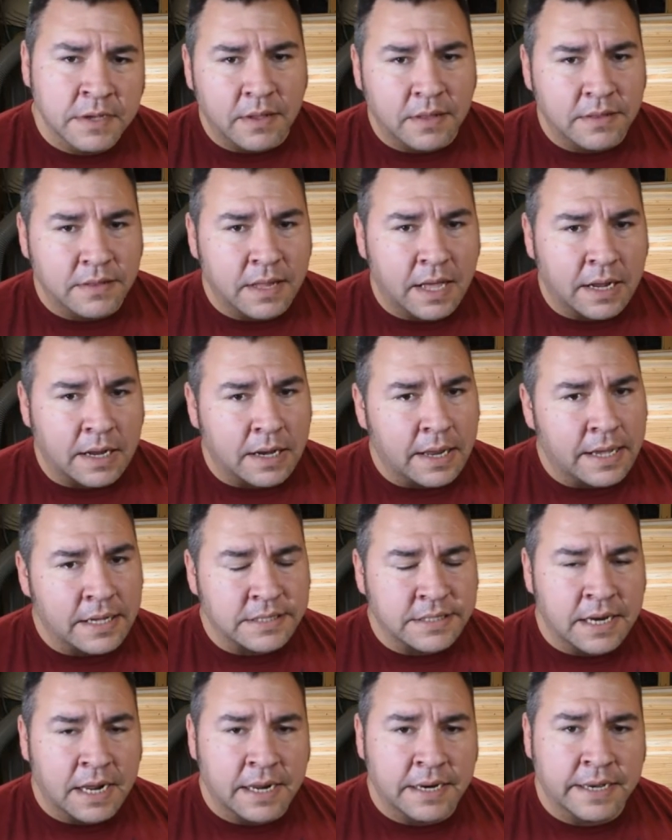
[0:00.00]
Like
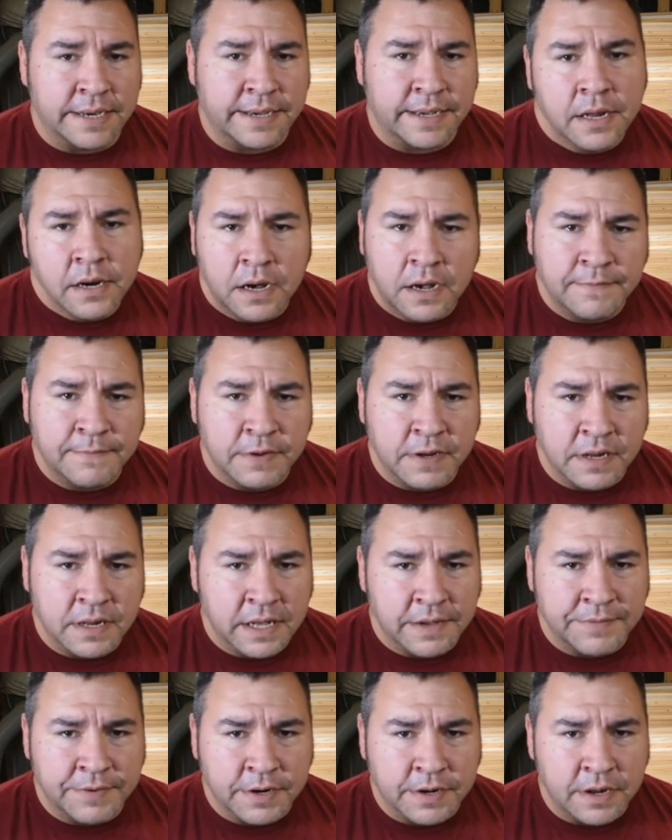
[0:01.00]
last night, I got off at
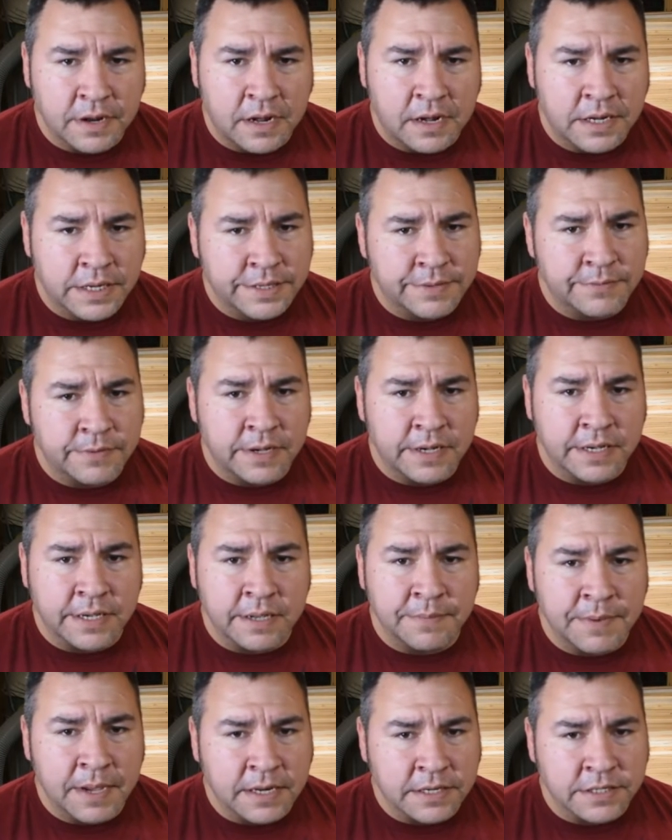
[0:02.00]
11 o'clock. Well, I
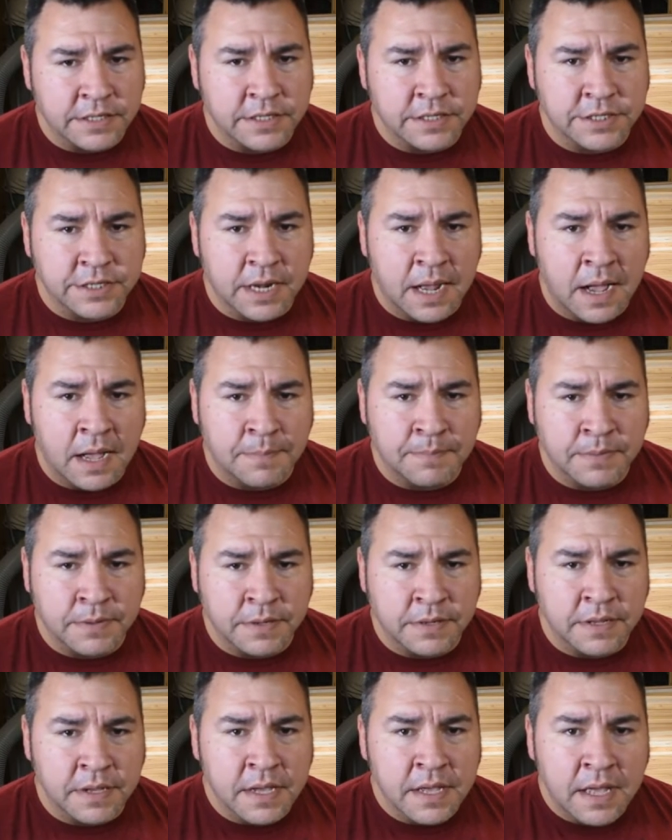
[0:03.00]
come out to the shop
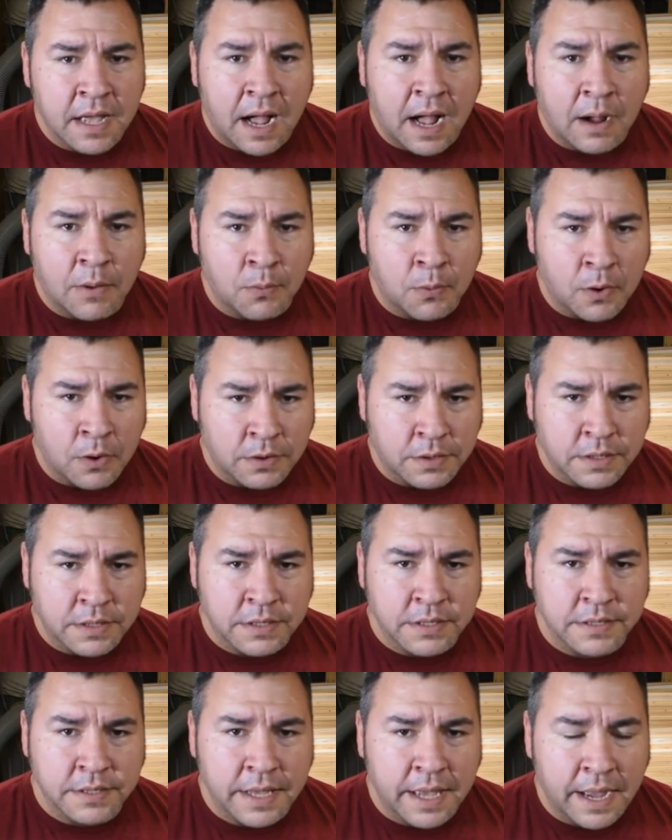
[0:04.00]
and I work
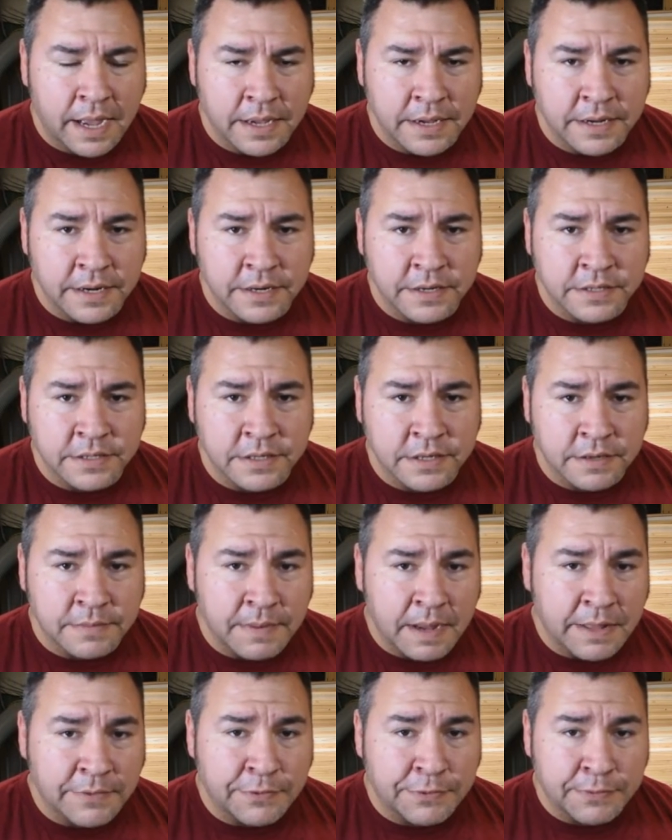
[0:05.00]
out here until
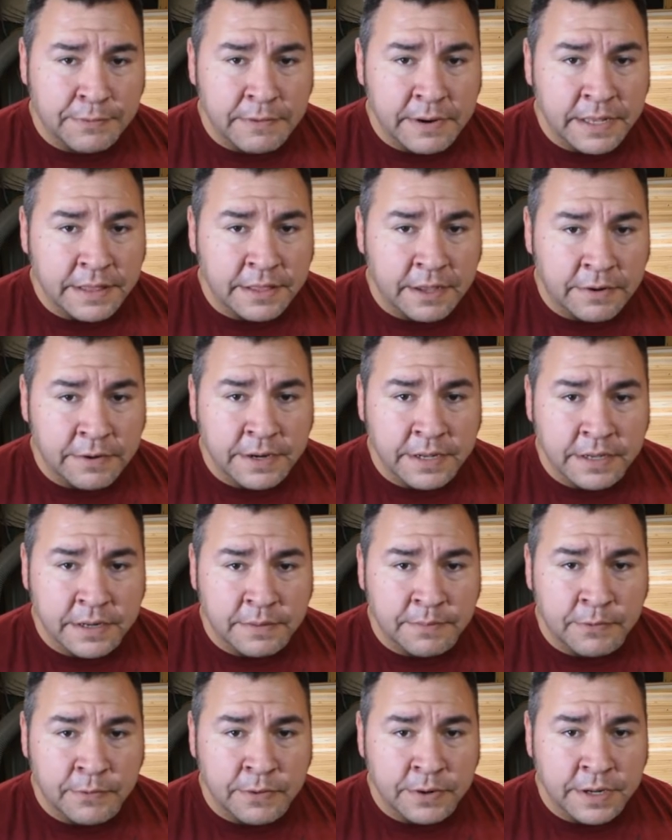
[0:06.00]
about 3:30 in the
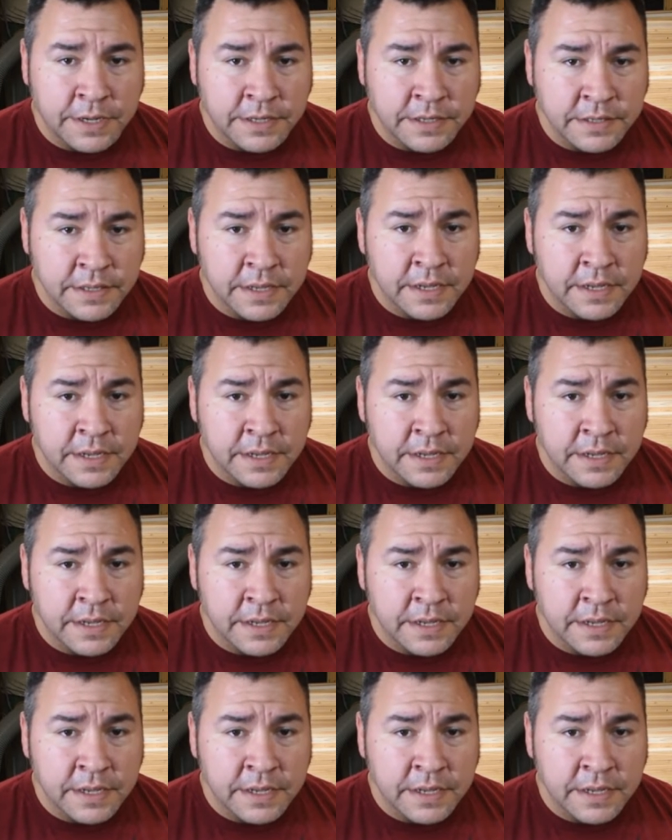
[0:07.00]
morning.